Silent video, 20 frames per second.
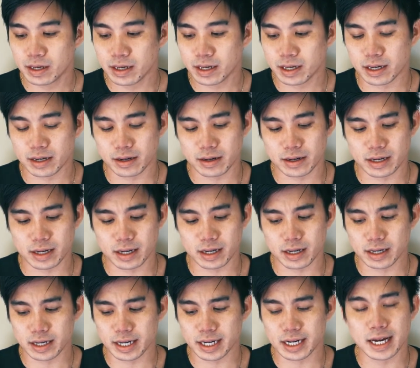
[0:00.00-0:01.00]
here
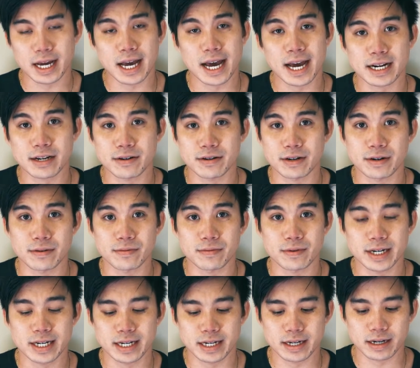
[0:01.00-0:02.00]
and get an accurate
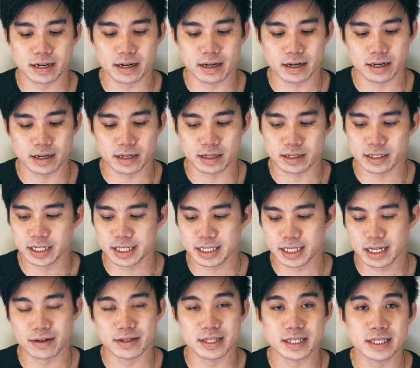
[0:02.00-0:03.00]
reading on just
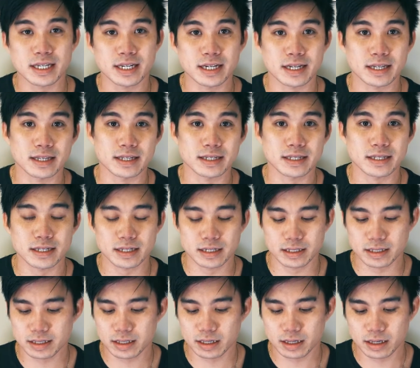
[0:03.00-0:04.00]
how acidic this
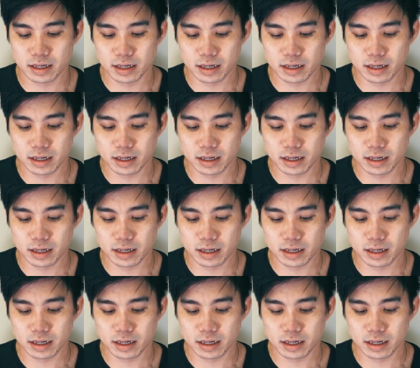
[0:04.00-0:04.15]
is.